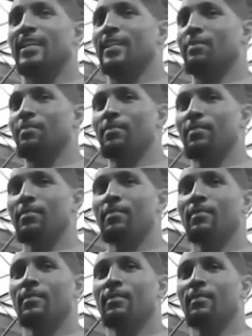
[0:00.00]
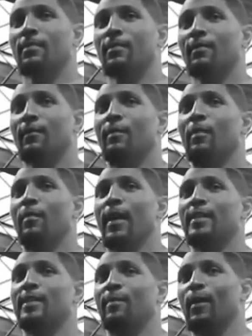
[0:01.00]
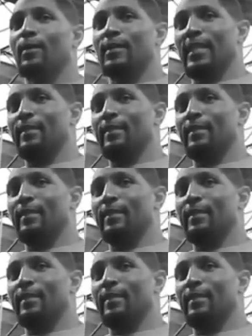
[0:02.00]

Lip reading: cut it from a basketball